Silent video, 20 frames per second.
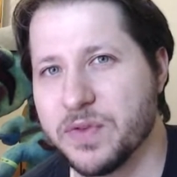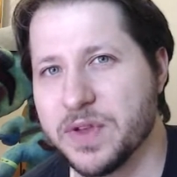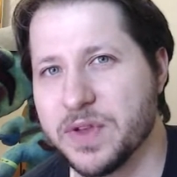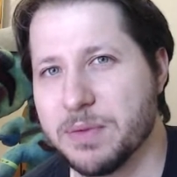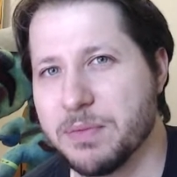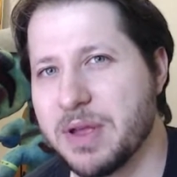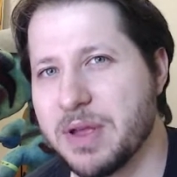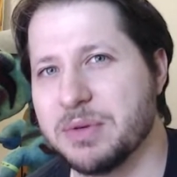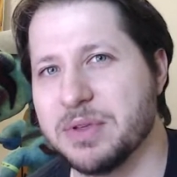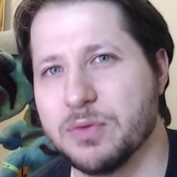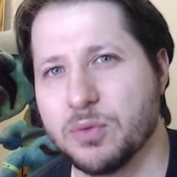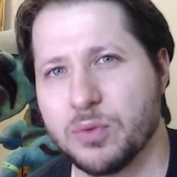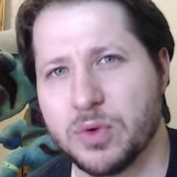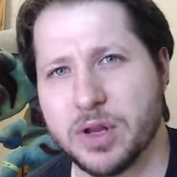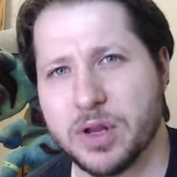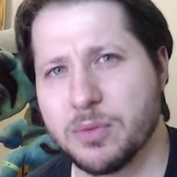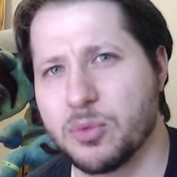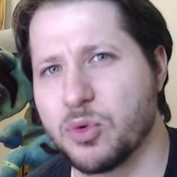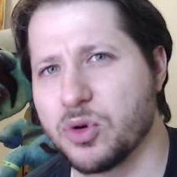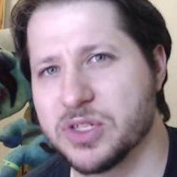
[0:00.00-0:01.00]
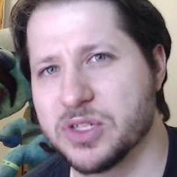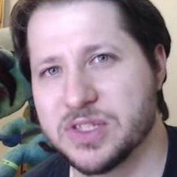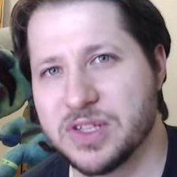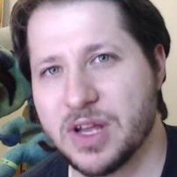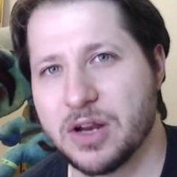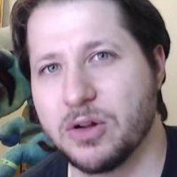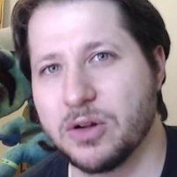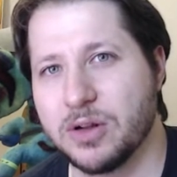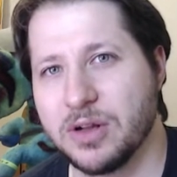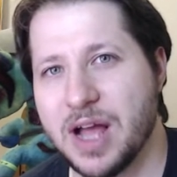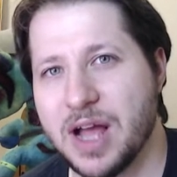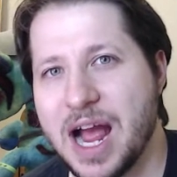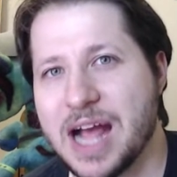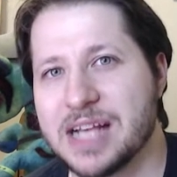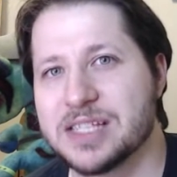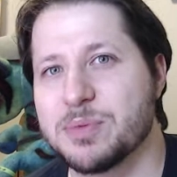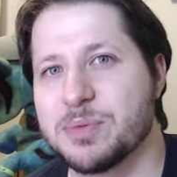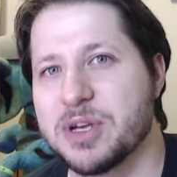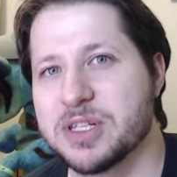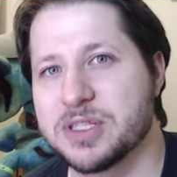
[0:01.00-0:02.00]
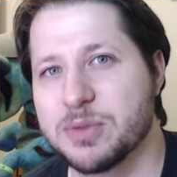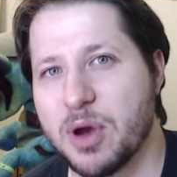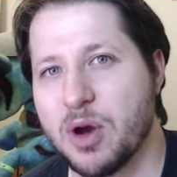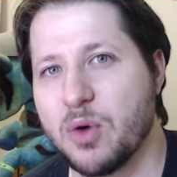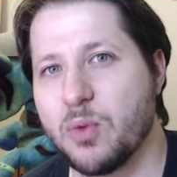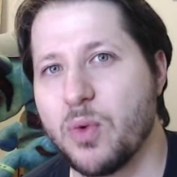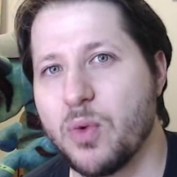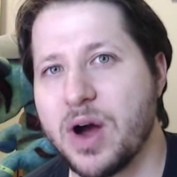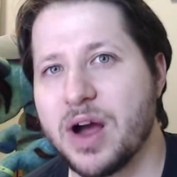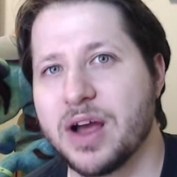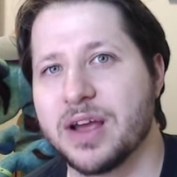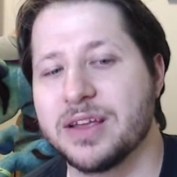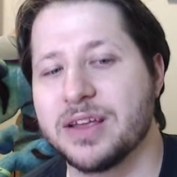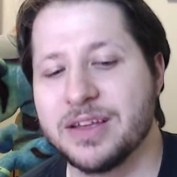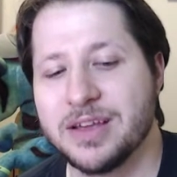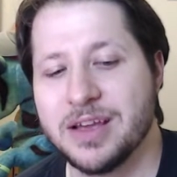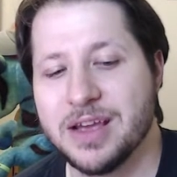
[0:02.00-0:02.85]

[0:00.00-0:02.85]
and maybe one of the more subtle aspects about why